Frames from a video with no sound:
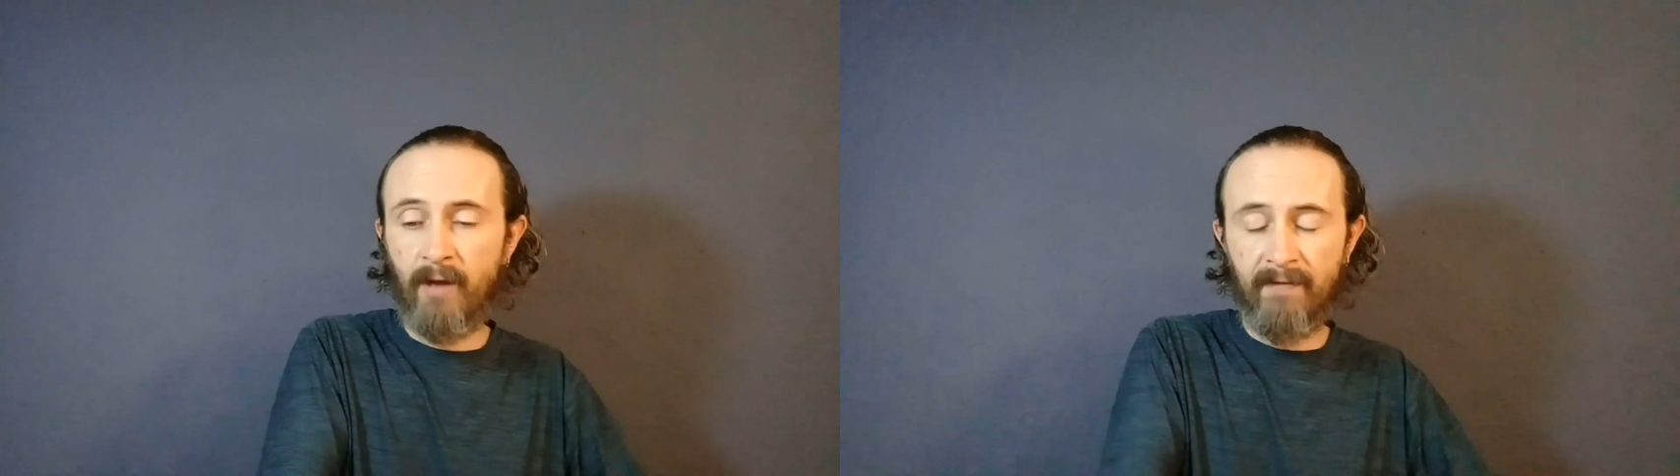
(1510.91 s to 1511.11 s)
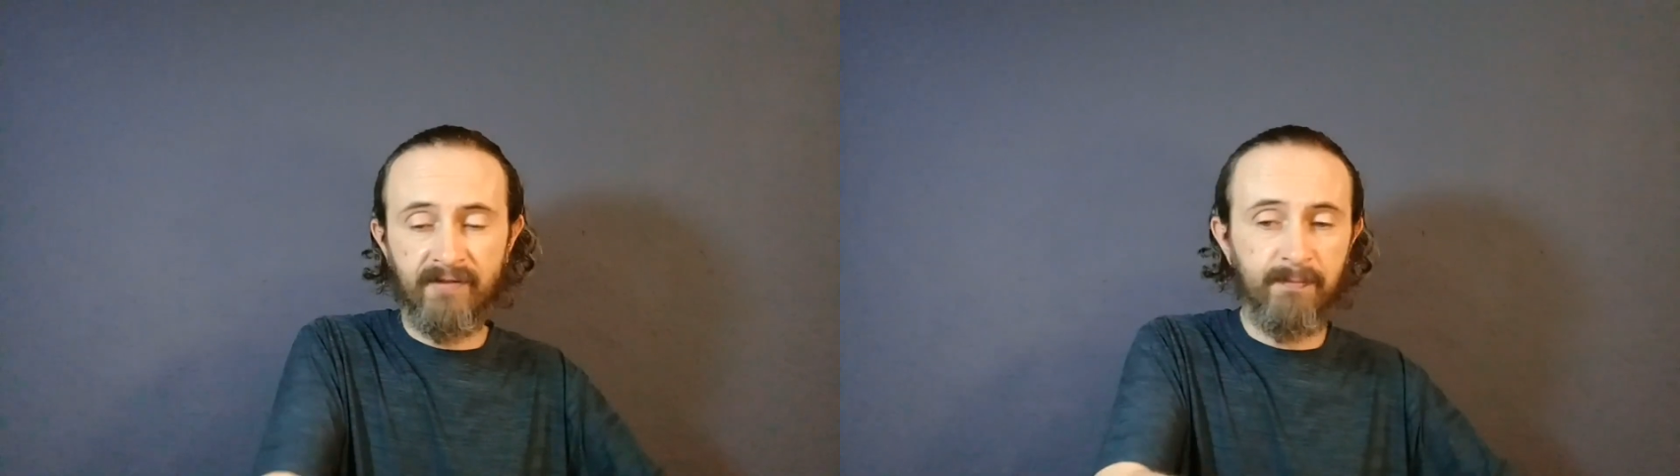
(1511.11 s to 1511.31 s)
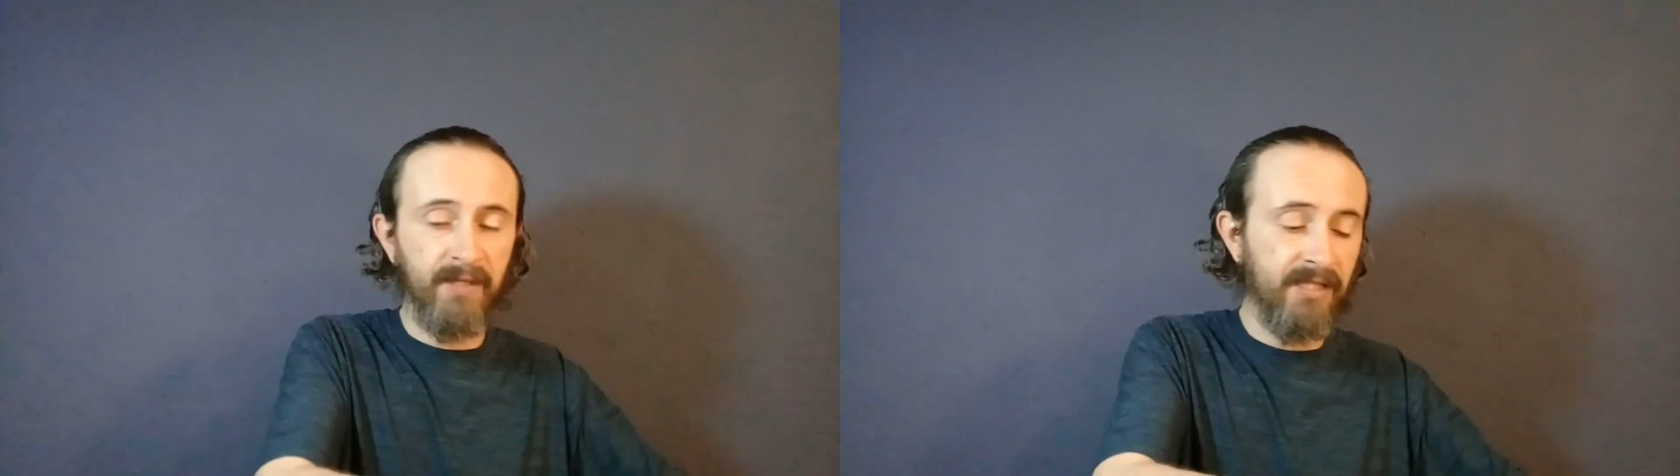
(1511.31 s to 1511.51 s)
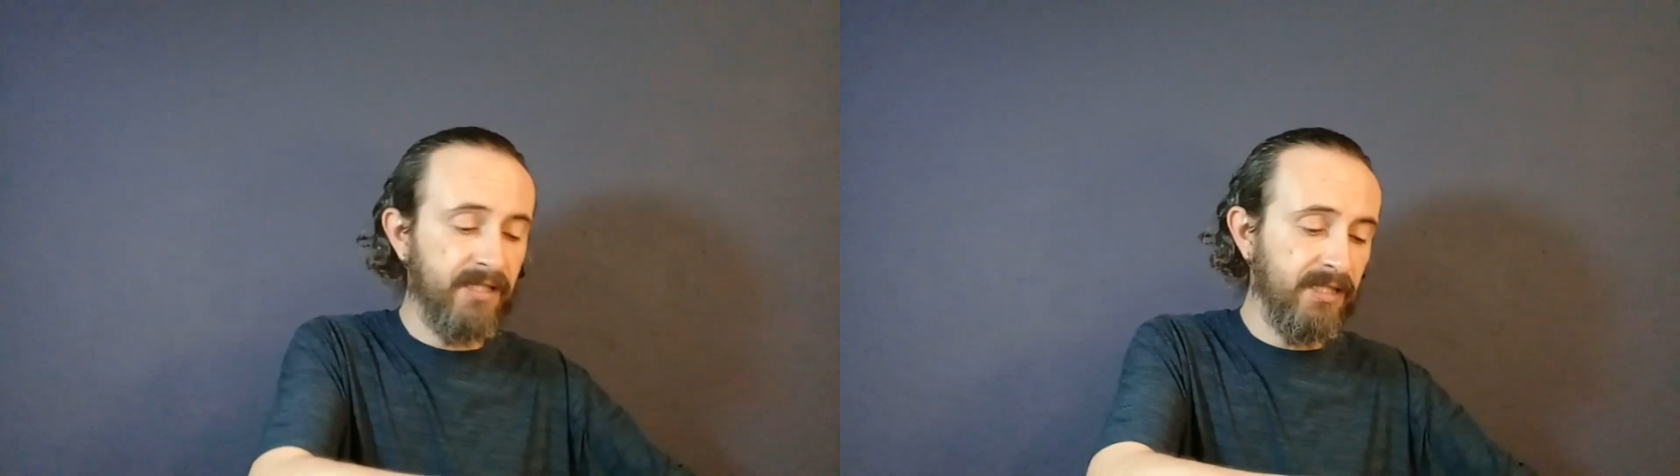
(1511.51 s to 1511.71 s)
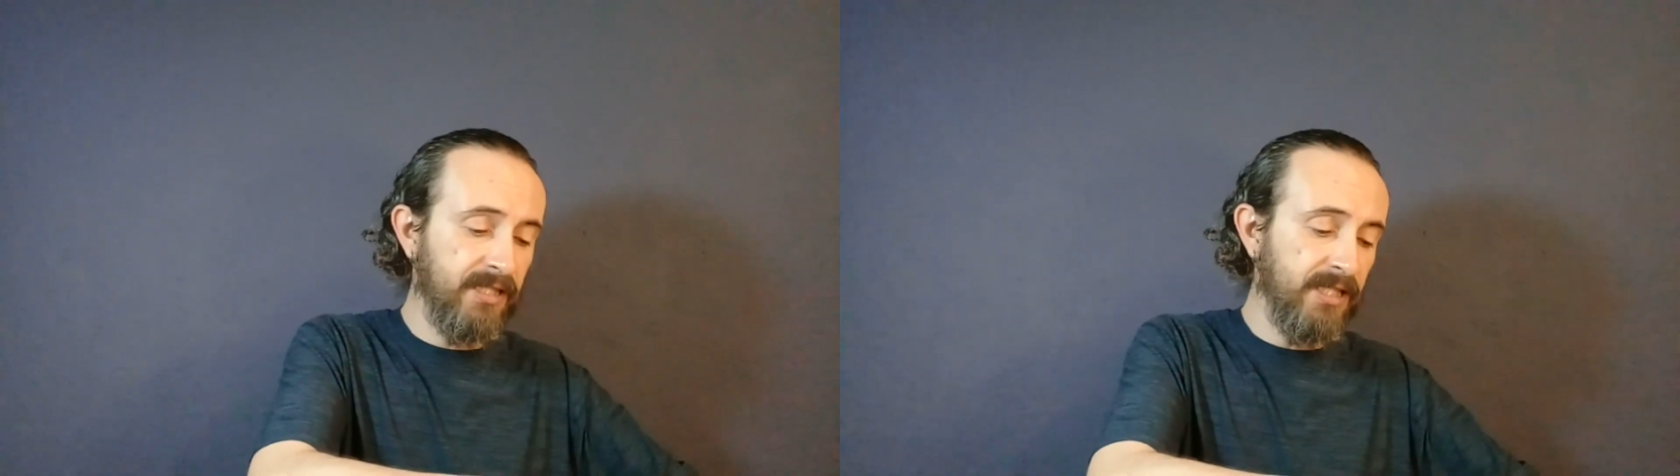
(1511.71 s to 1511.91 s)
have been
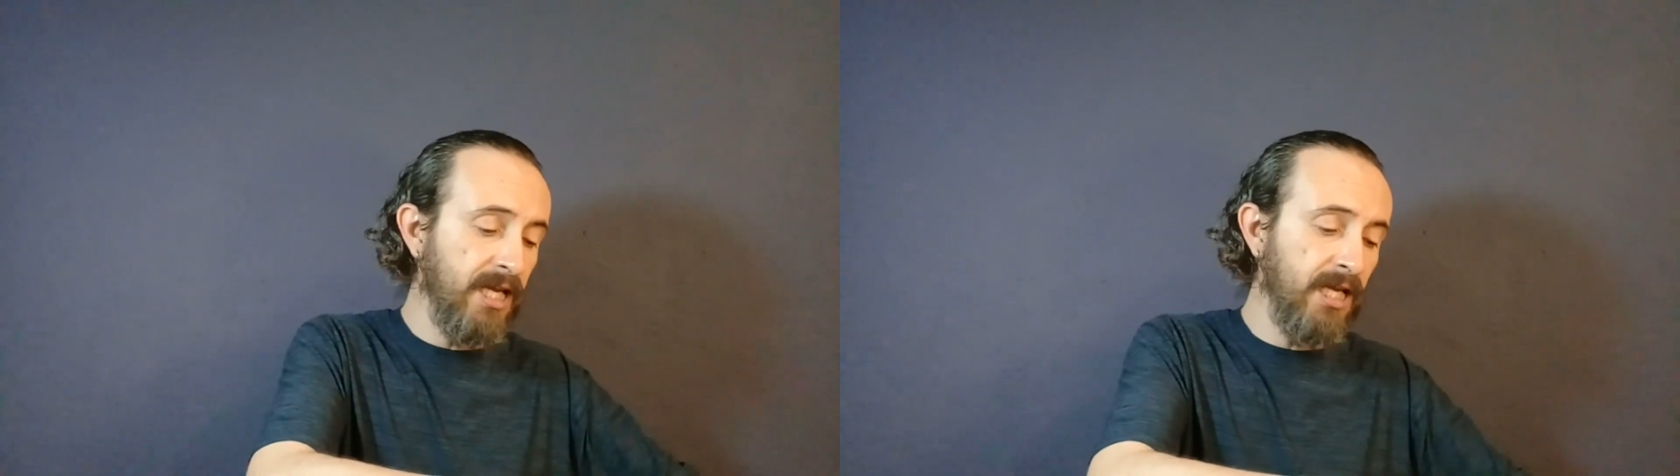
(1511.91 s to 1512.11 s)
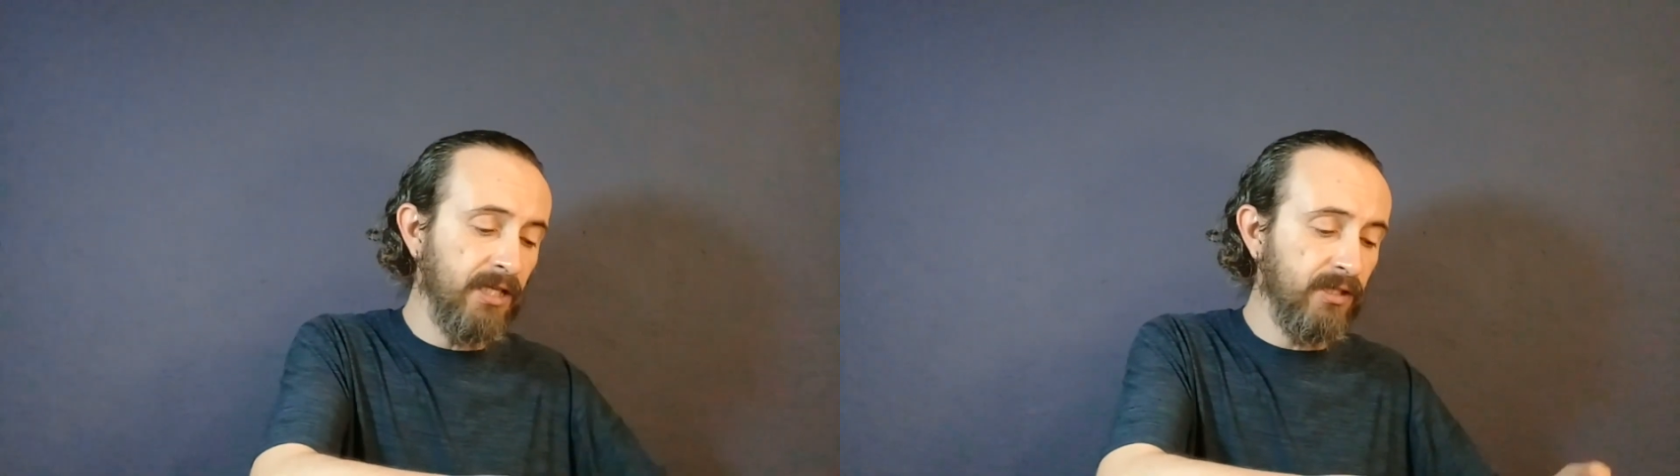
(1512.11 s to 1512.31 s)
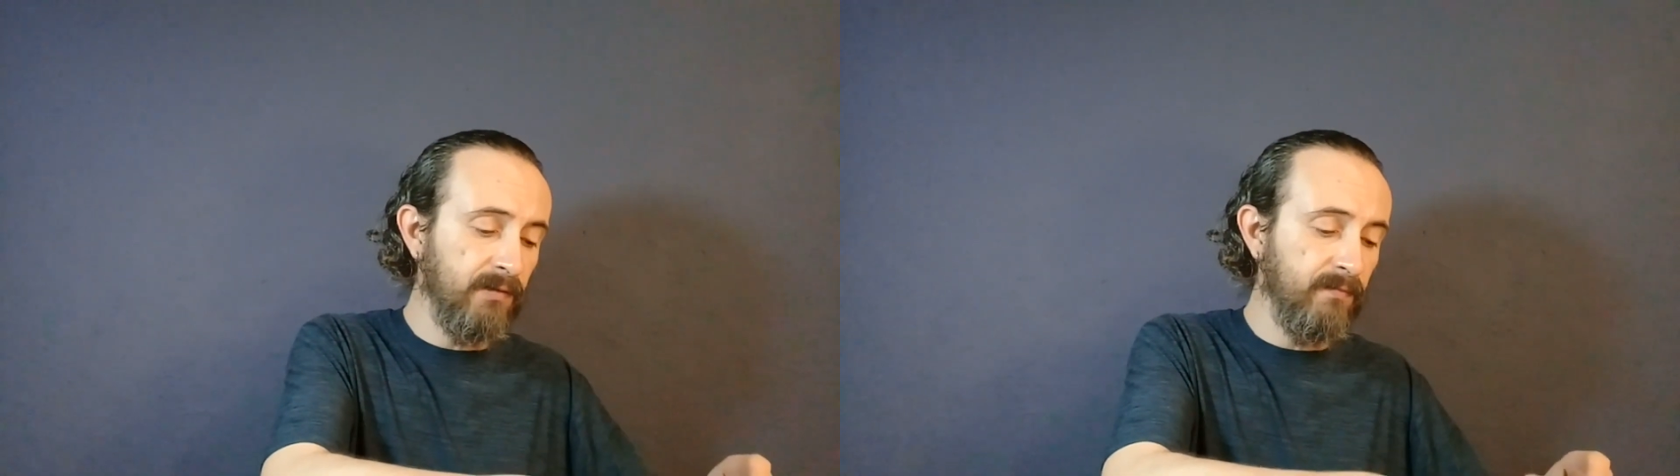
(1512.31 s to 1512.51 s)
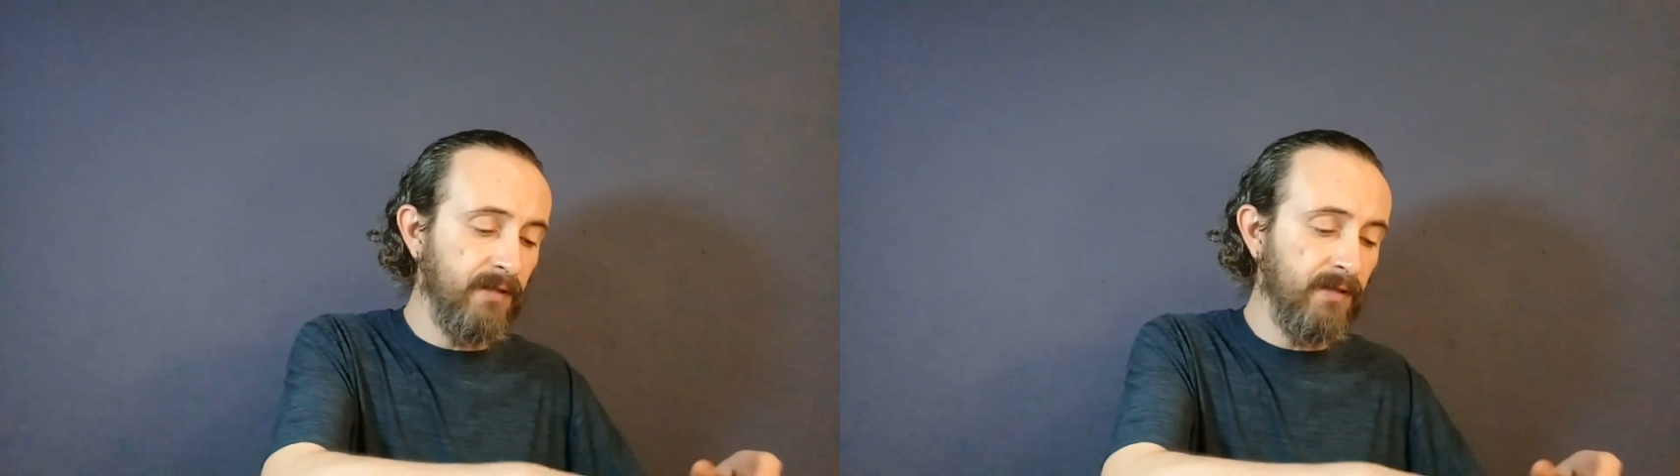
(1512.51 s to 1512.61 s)
seeing it